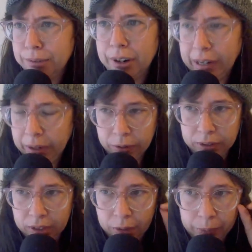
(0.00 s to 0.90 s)
very
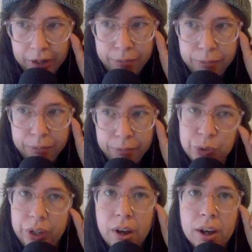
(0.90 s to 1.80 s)
early on when I
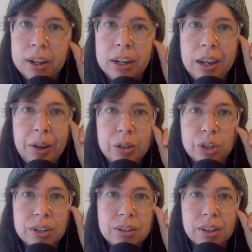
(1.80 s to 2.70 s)
first got an
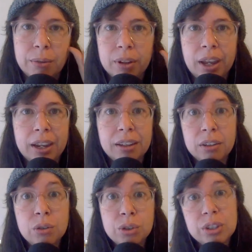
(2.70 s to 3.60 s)
agent. They were like,
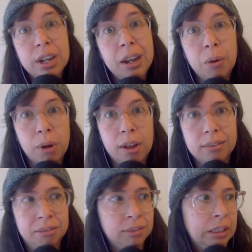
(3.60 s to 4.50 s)
"You should take
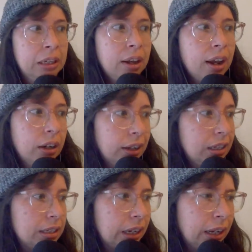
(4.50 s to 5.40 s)
one," and I
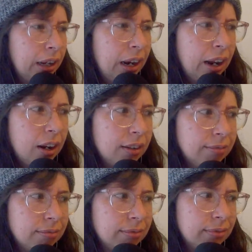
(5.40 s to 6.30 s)
did, and
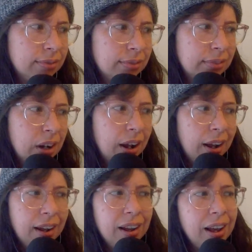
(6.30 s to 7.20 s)

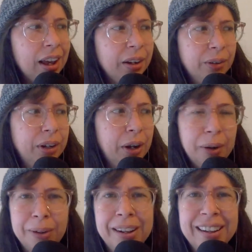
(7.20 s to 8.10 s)
I don't know.